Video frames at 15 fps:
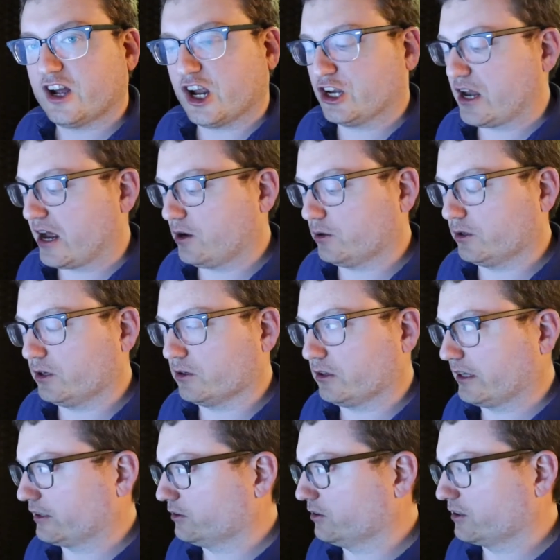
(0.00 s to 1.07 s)
And now you're
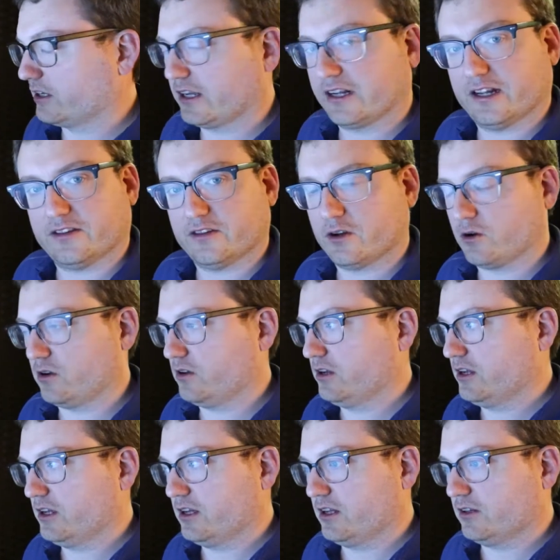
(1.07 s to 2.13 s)
like looking and they're
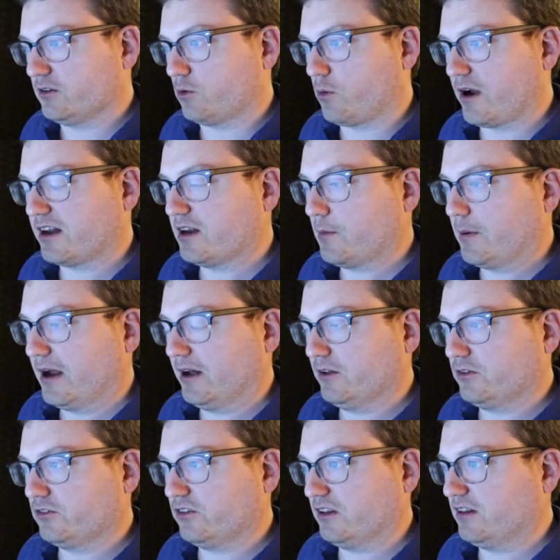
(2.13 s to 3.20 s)
ready to
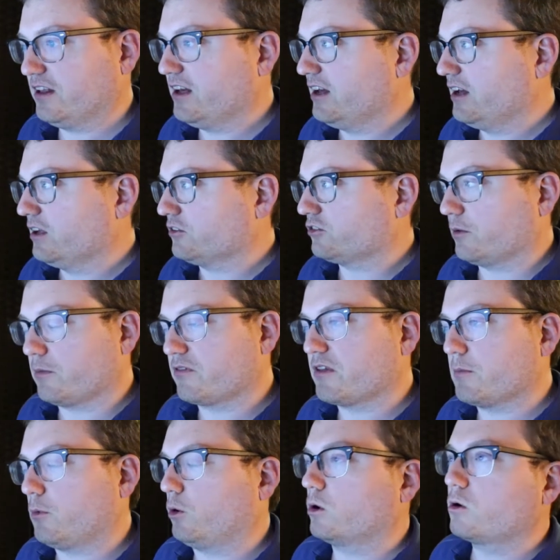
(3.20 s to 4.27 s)
pounce. And some of
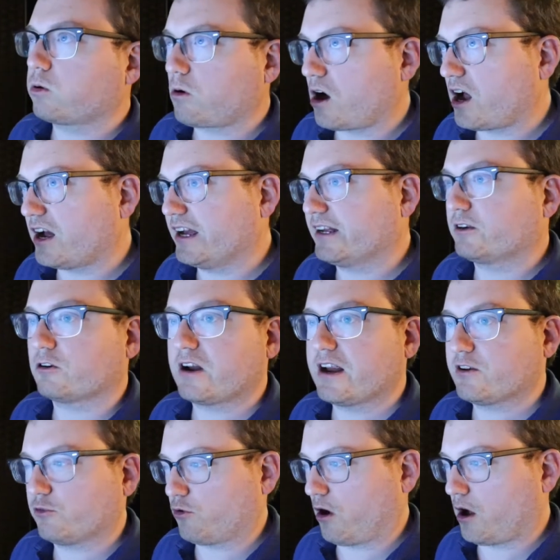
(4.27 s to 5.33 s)
them will cry,
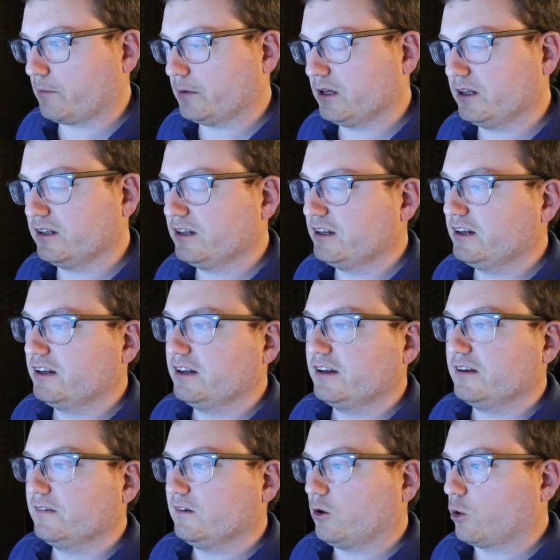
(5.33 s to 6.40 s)
create drama,
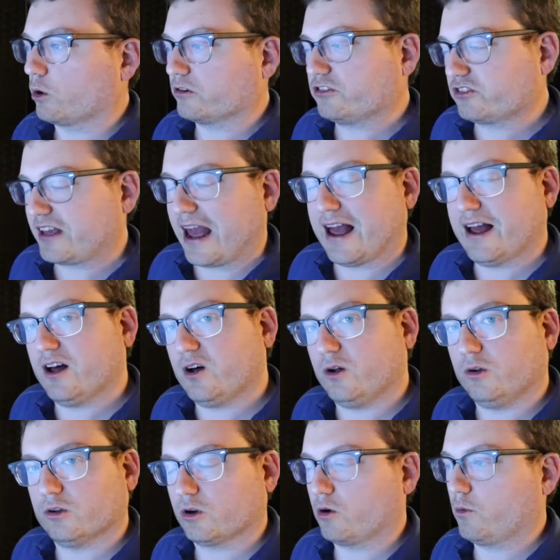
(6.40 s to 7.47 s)
or
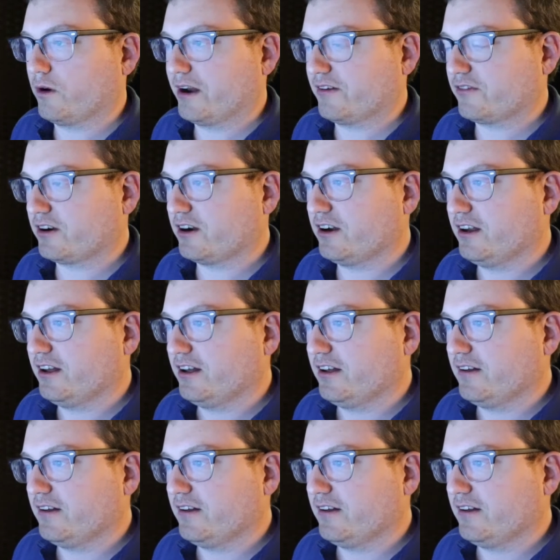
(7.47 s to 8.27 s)
scowl or whatever.